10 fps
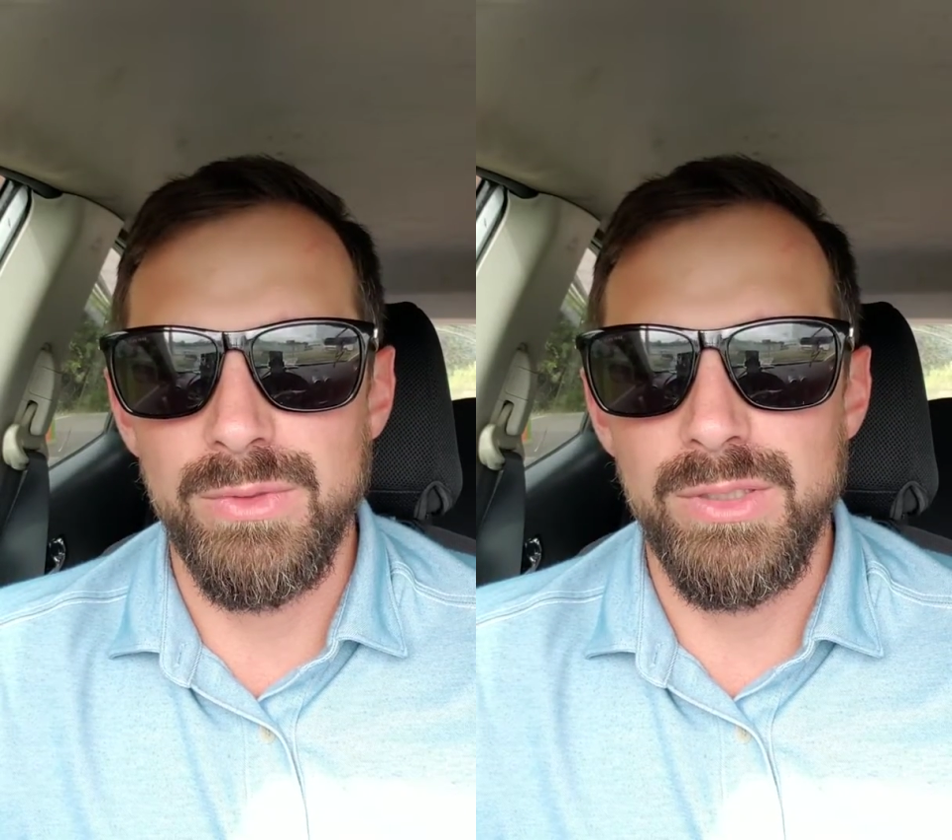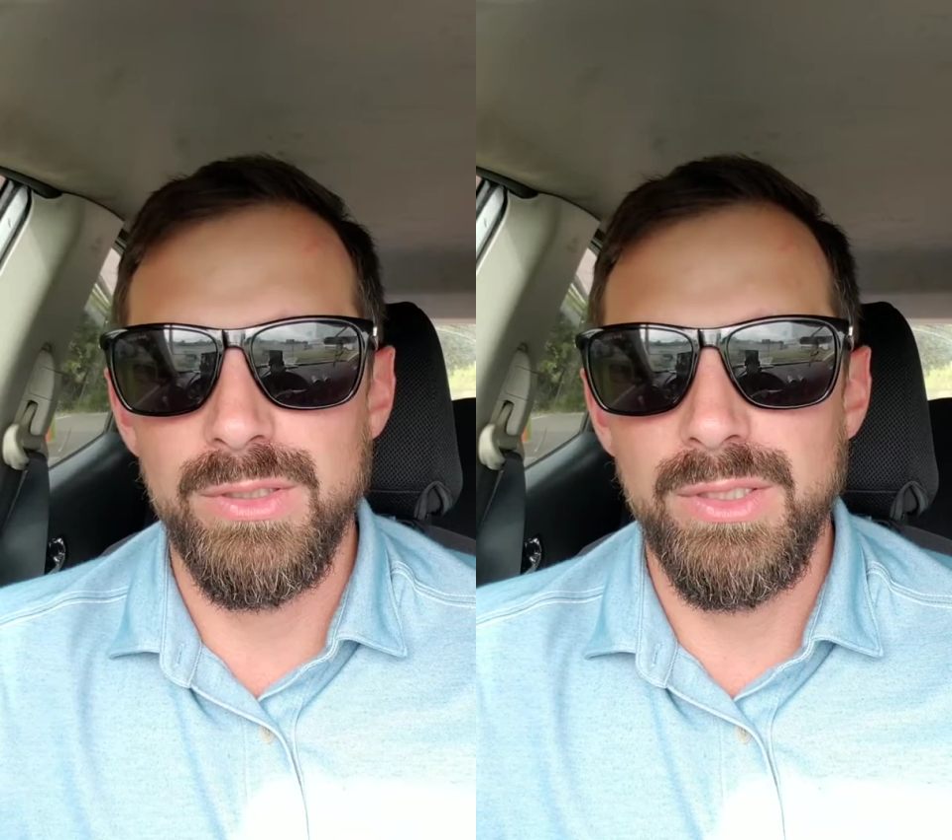
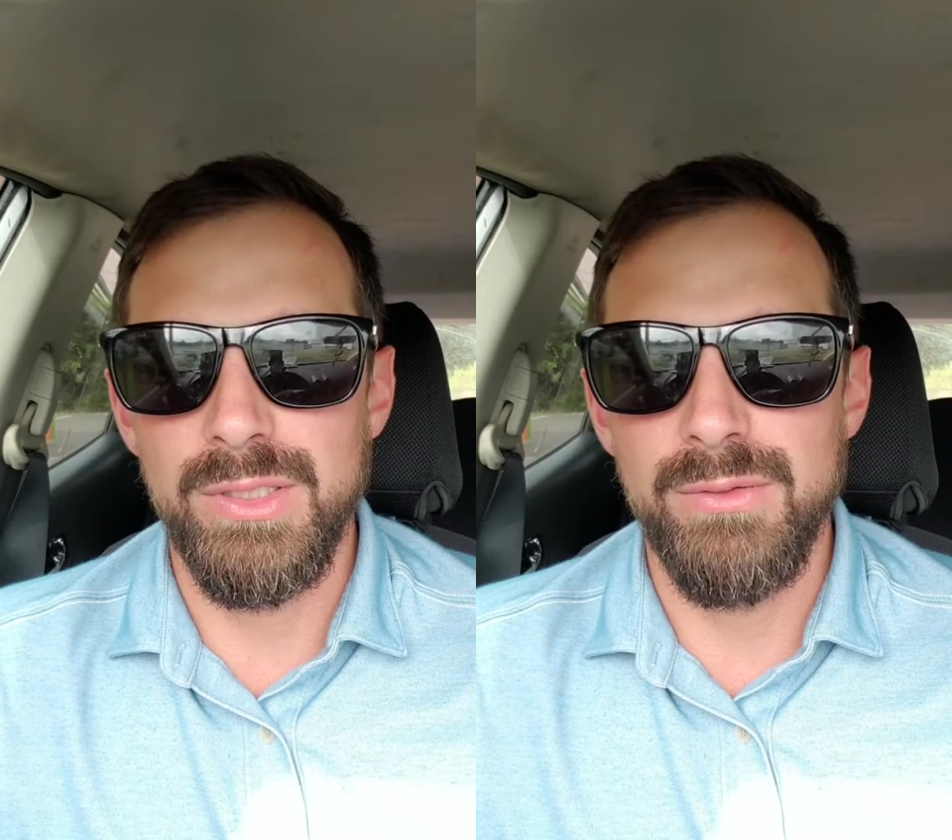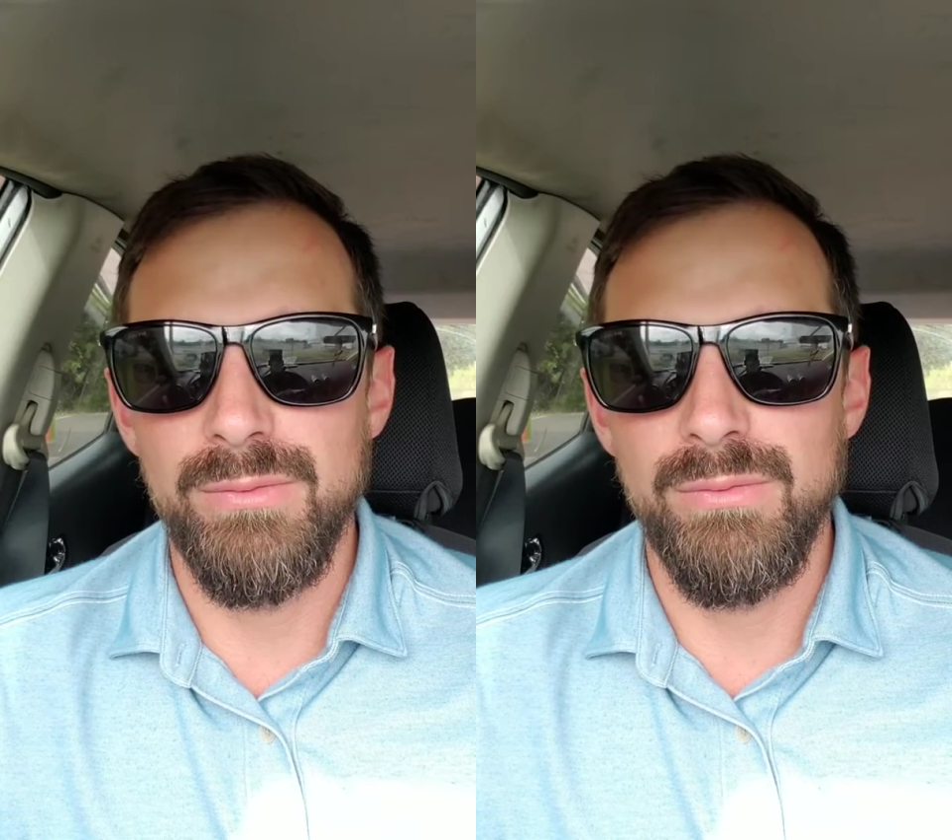
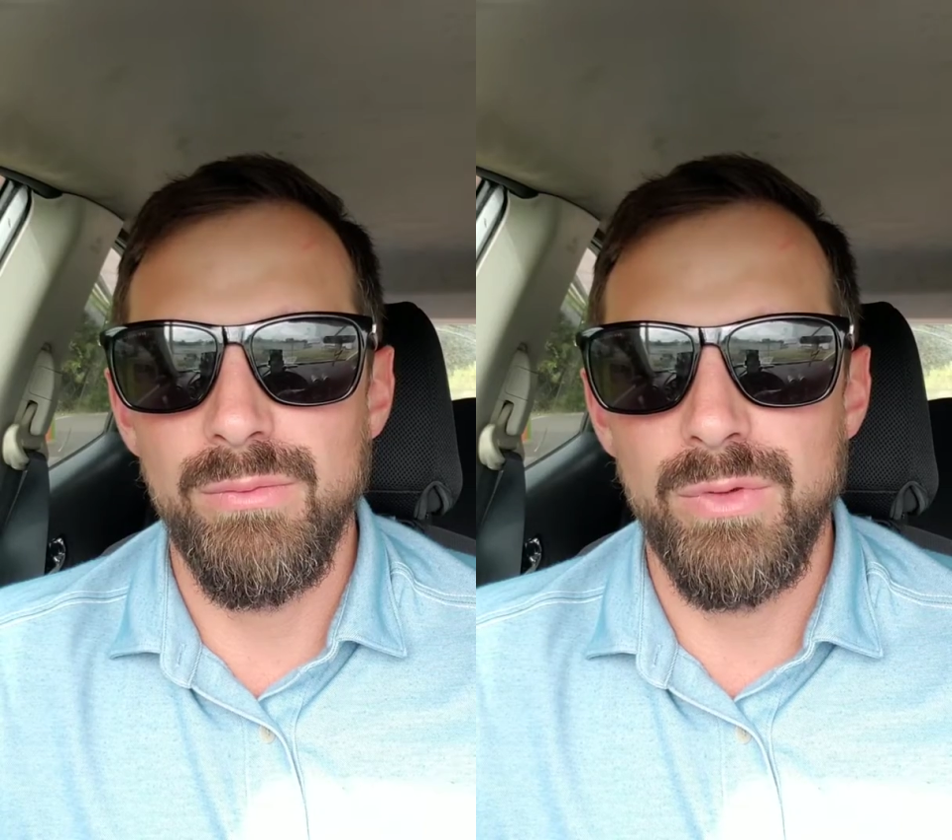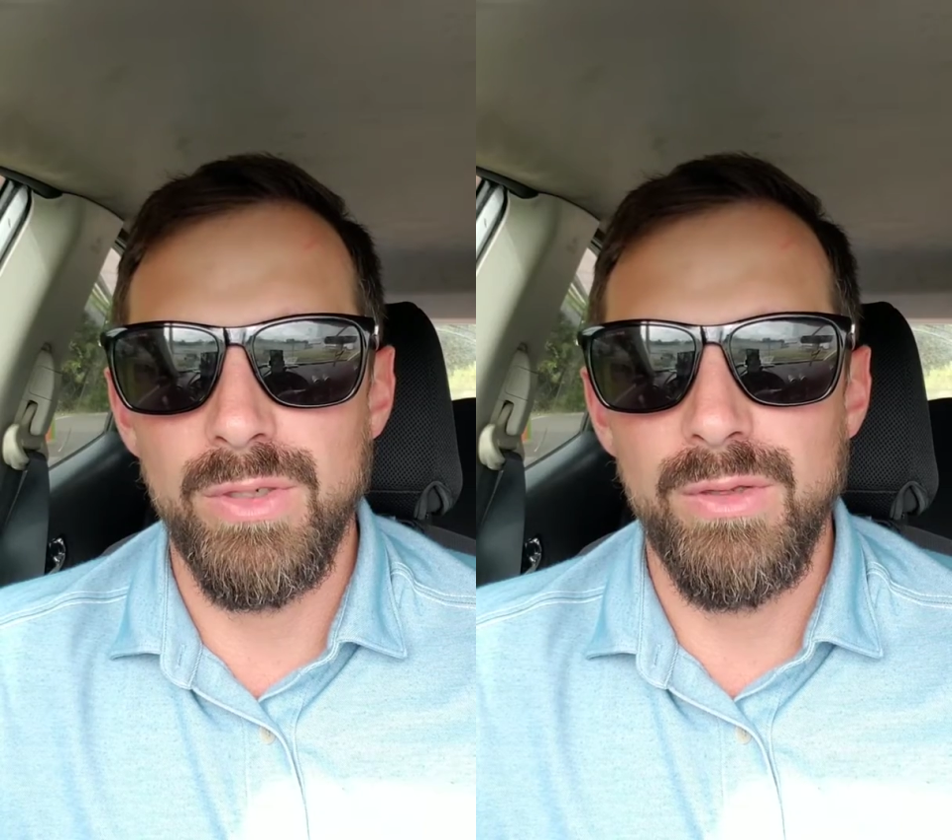And
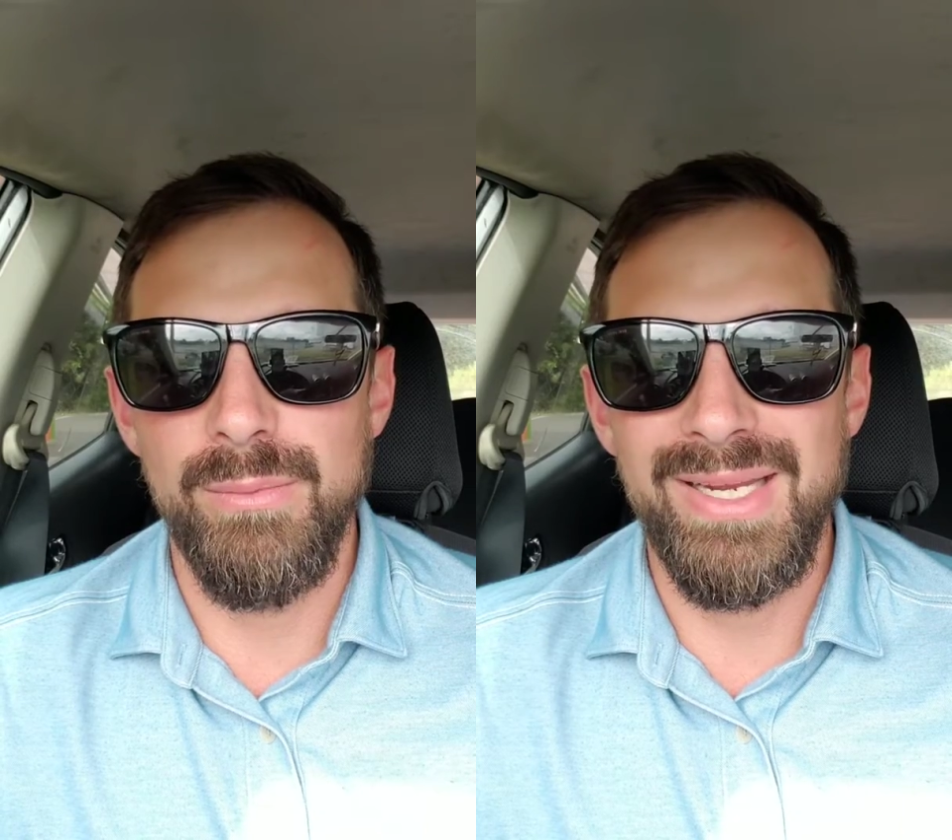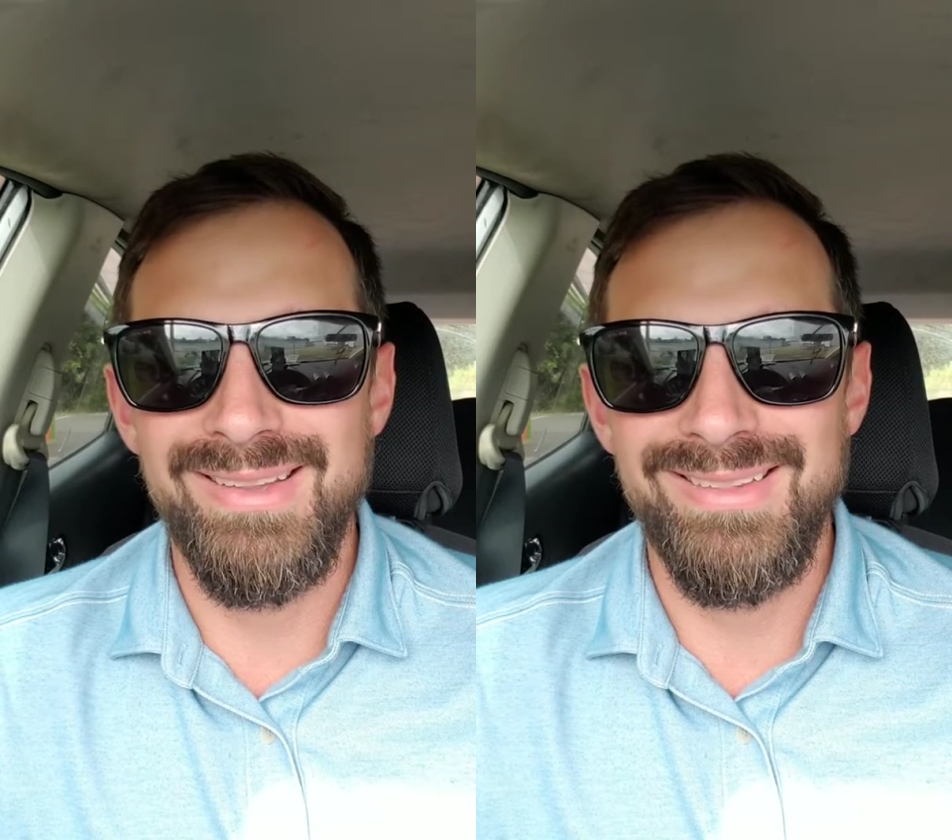one of the
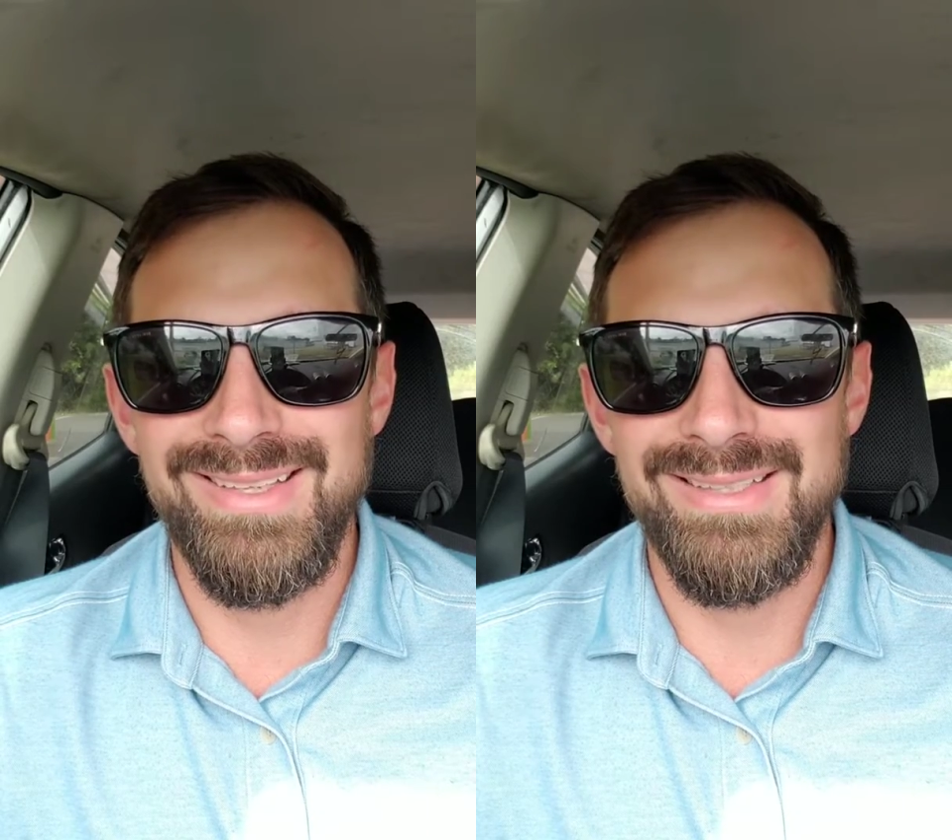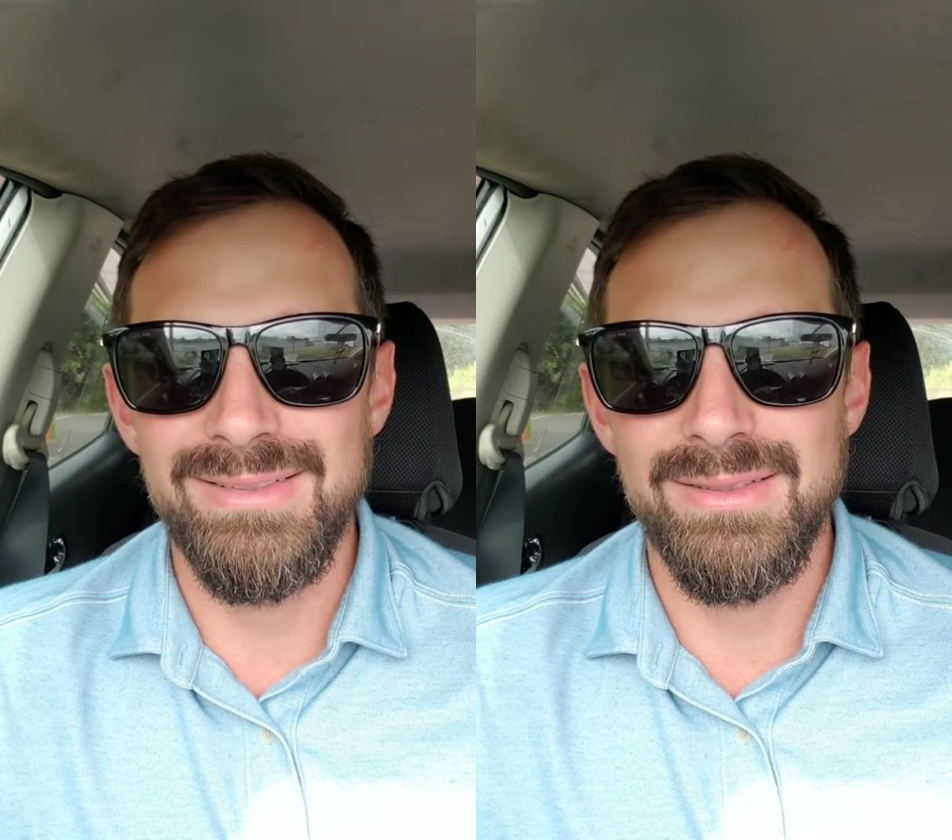main
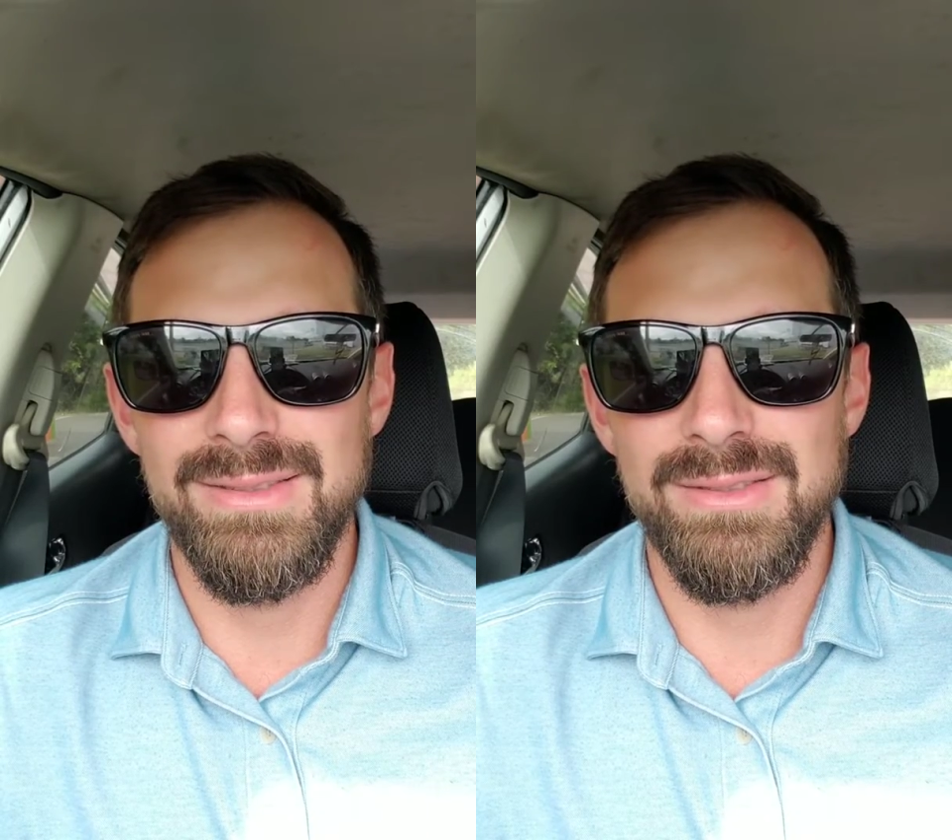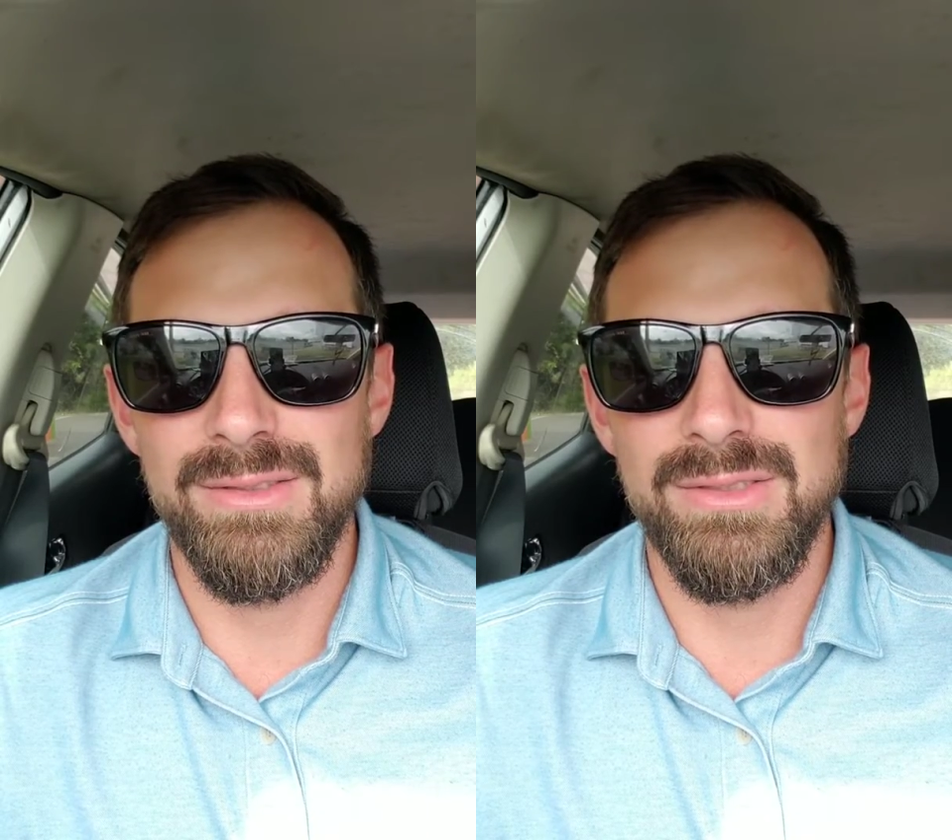things
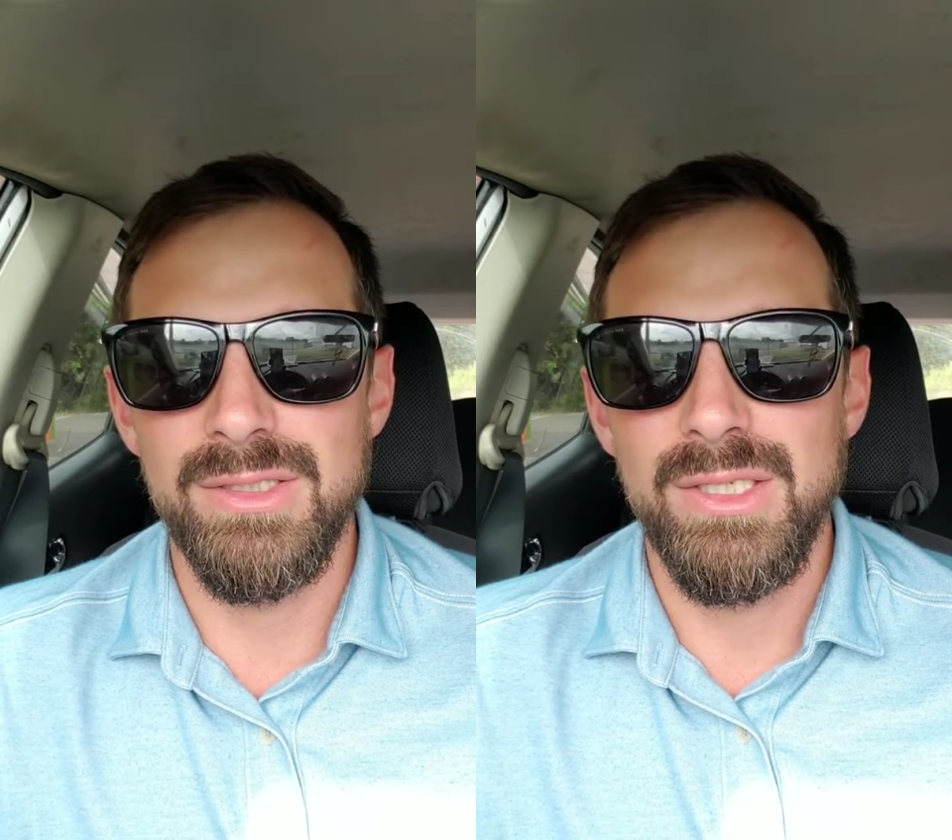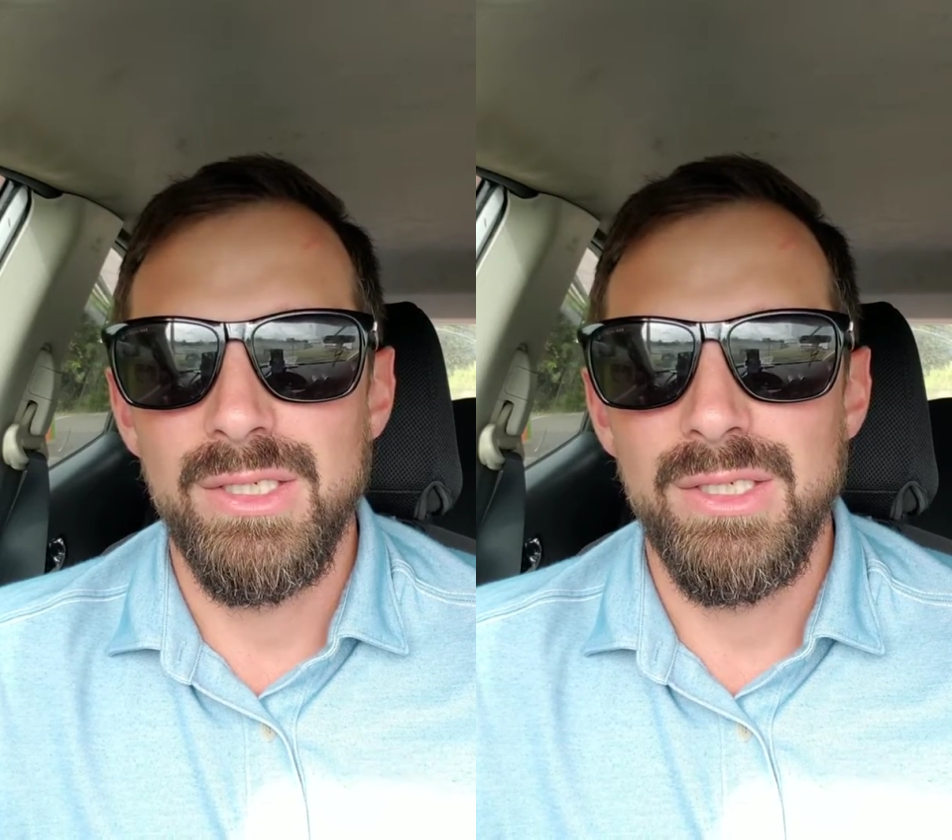is